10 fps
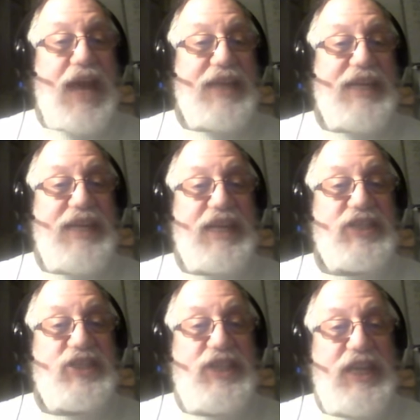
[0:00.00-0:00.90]
that he
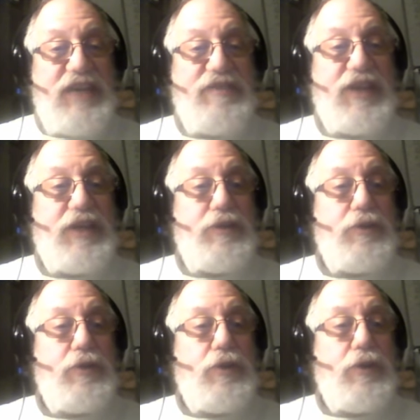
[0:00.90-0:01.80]
has
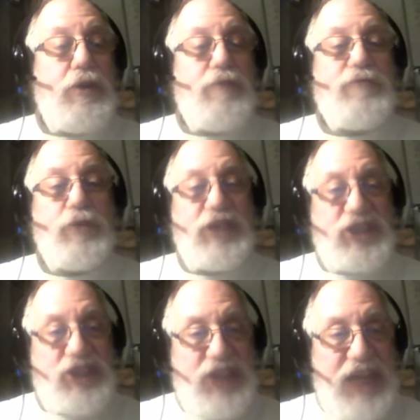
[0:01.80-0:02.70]
given for the
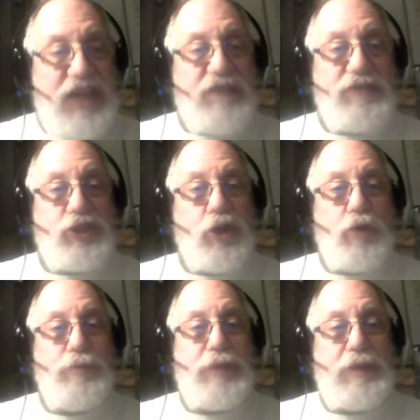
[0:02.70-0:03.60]
sake of
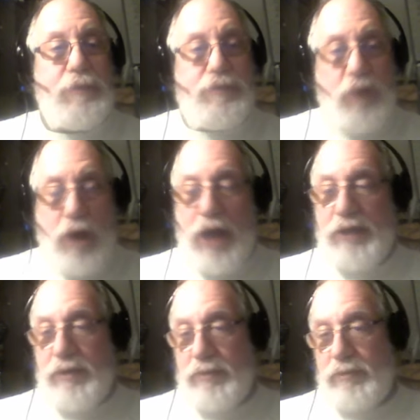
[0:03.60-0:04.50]
atonement
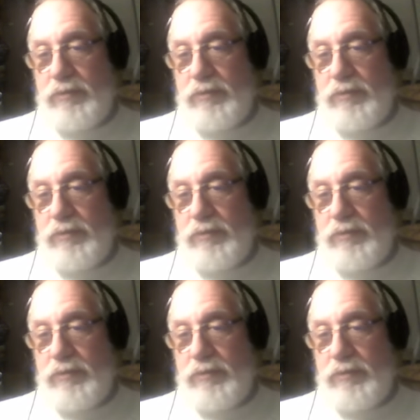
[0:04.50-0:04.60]
blood.